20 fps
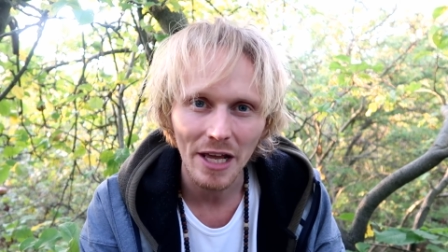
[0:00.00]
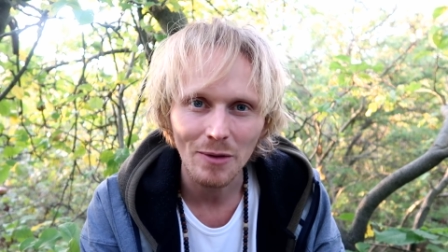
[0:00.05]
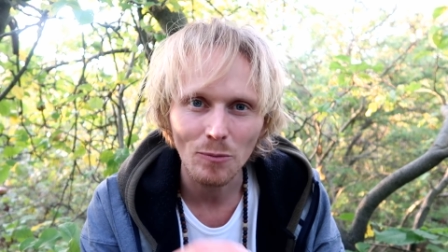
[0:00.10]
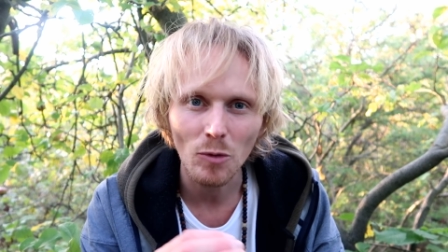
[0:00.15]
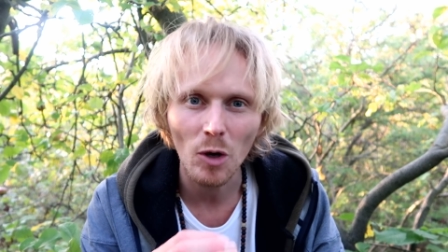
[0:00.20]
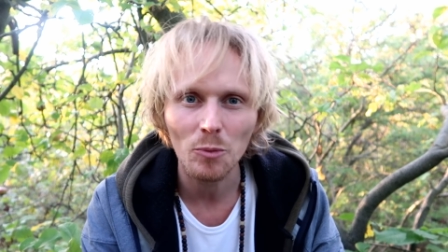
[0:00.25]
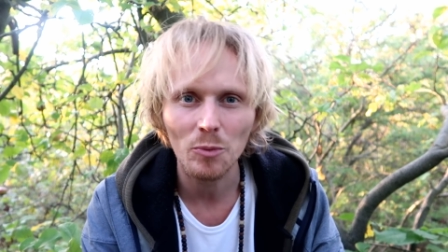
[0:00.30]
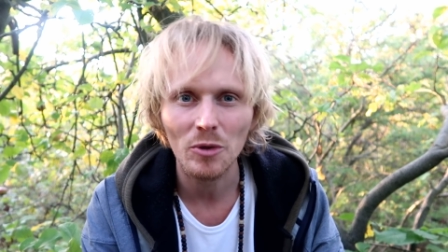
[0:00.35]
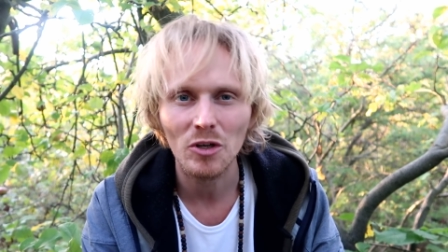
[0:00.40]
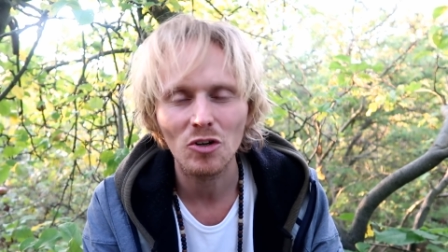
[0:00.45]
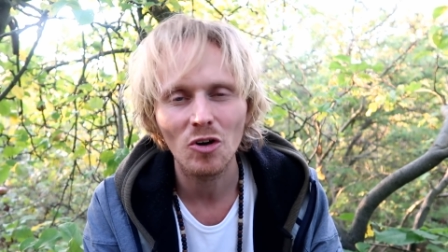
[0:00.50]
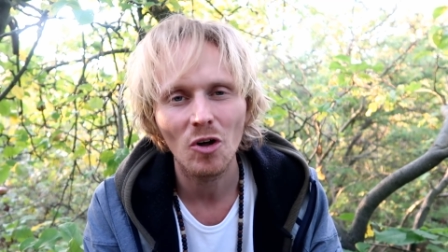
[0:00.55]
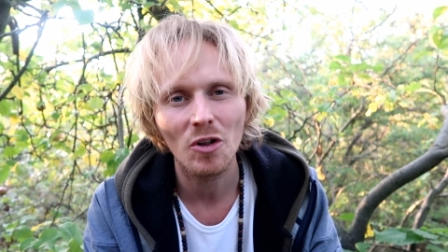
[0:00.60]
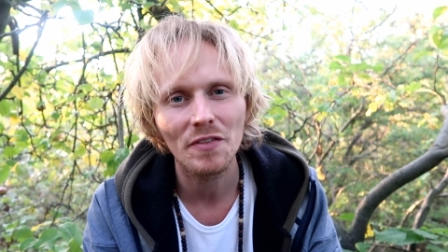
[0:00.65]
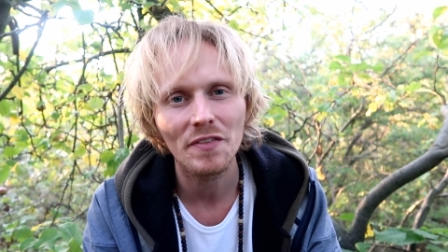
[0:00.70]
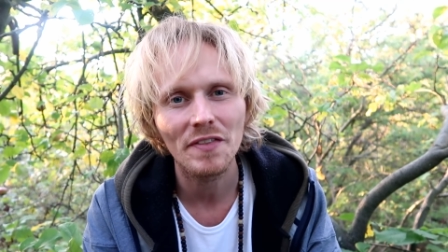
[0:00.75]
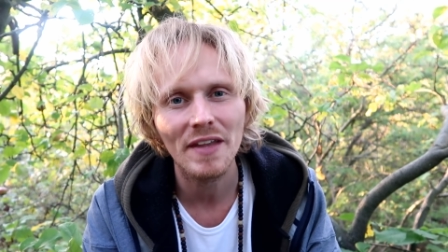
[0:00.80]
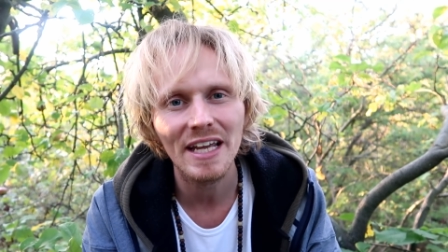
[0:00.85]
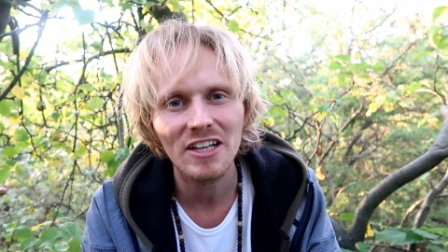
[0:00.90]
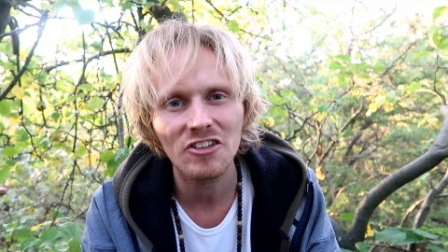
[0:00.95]
and what we
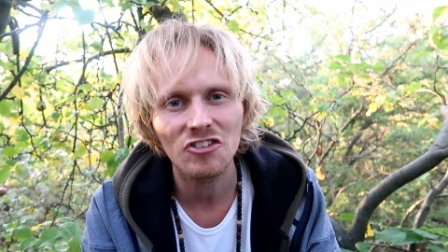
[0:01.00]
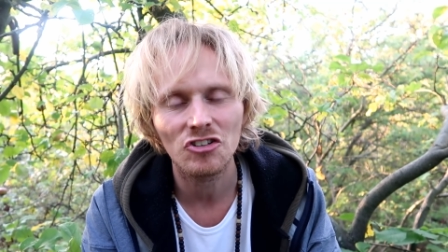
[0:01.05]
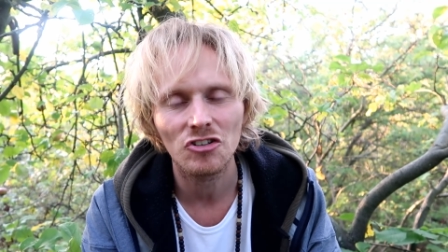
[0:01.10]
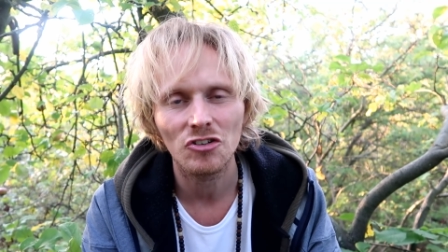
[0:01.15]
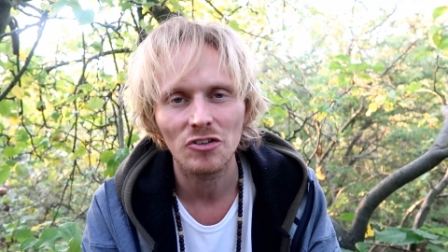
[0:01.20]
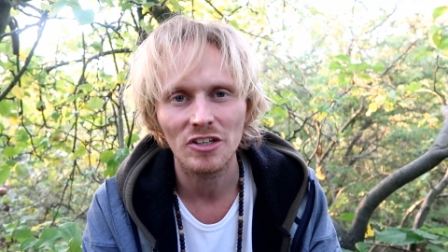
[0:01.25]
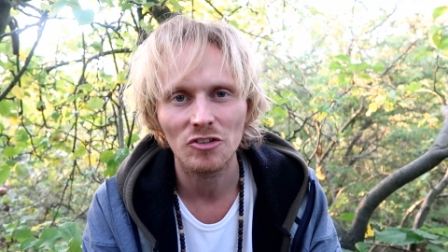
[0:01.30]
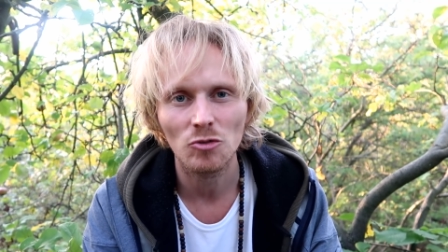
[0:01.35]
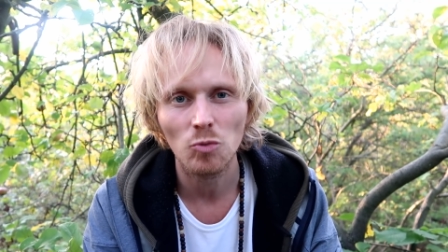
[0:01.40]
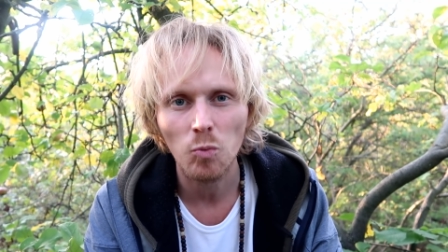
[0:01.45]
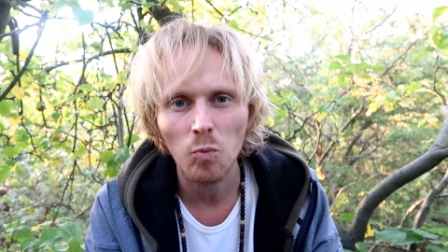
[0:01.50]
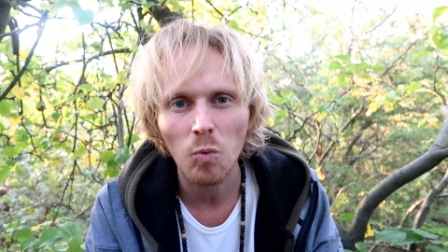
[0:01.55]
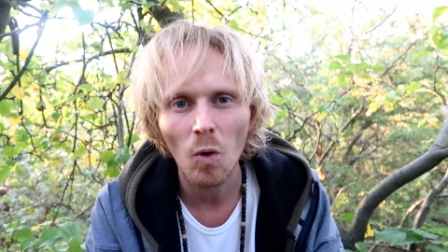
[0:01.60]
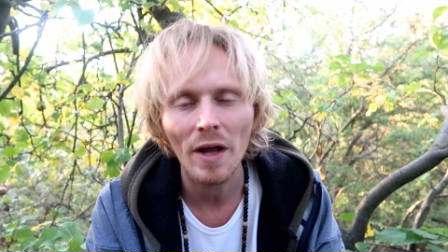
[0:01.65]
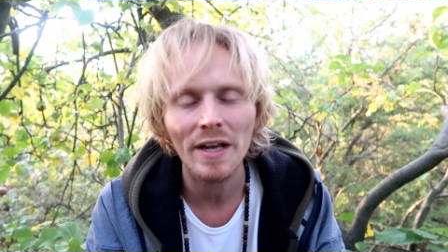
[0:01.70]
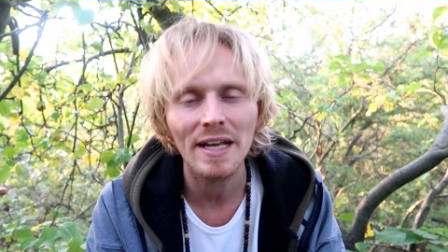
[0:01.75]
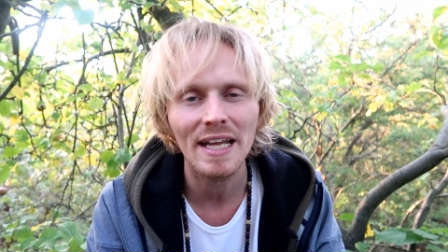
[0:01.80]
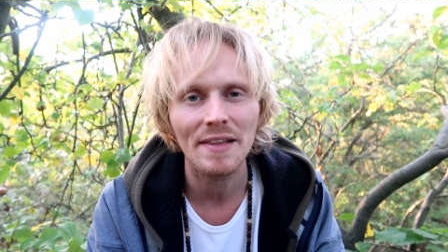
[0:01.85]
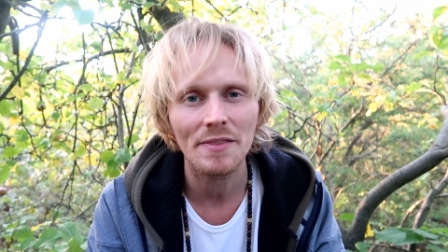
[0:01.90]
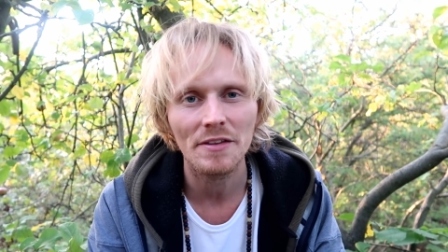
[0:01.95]
call nature is
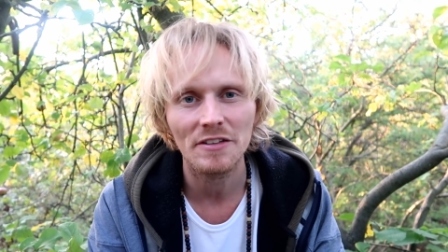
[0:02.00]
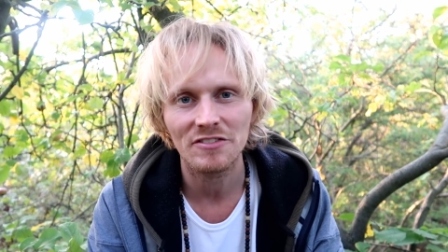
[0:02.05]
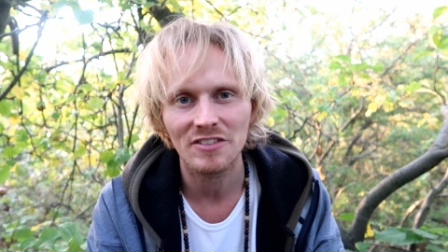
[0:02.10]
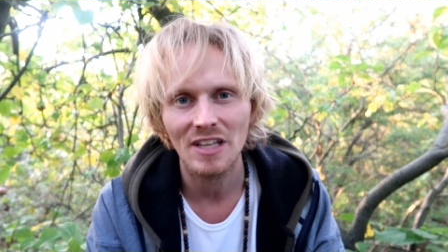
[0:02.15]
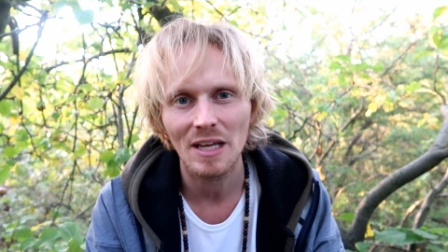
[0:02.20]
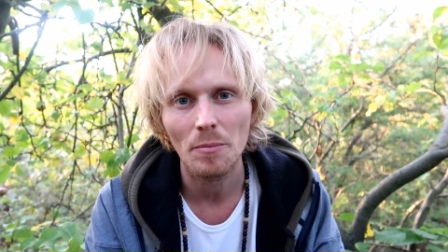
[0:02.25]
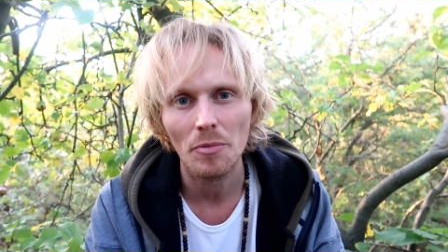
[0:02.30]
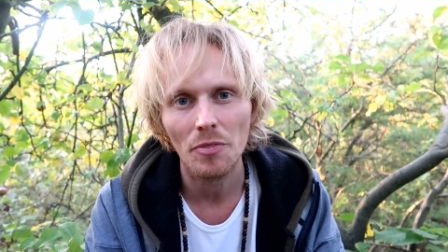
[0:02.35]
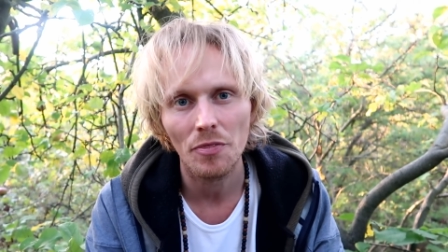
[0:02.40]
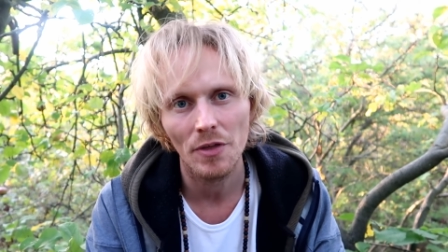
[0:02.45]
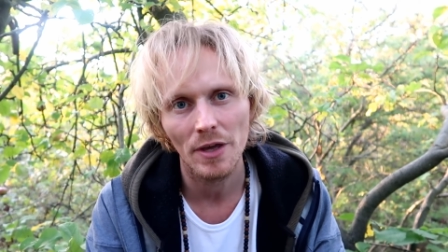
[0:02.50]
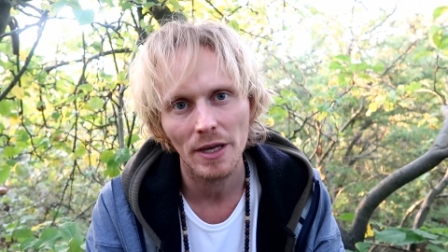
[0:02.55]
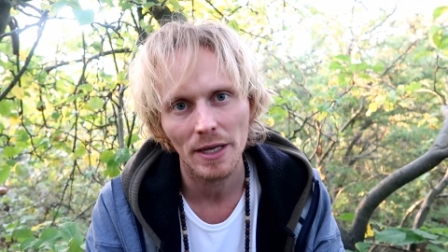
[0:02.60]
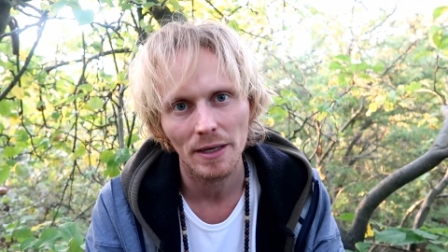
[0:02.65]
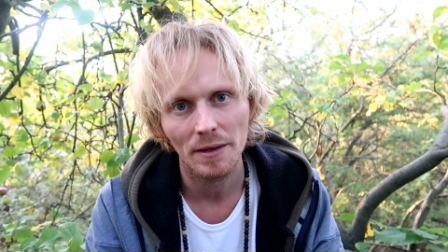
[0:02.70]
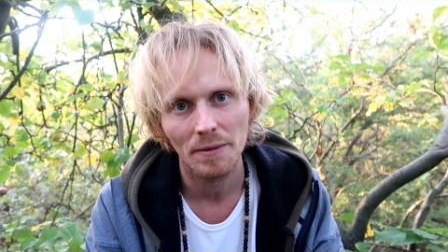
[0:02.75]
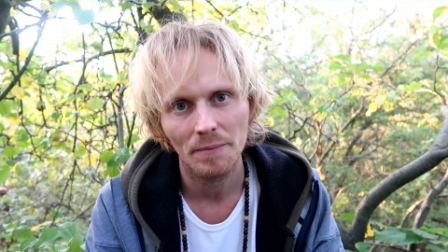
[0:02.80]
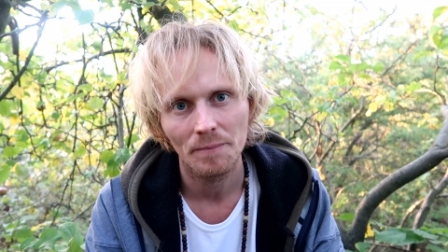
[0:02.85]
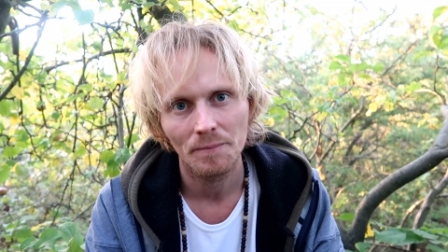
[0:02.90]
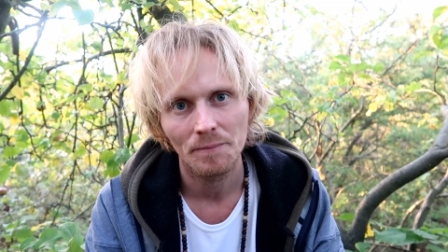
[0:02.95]
one and the same
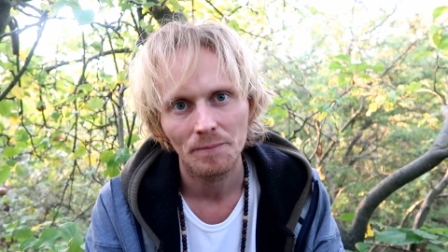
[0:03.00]
thing.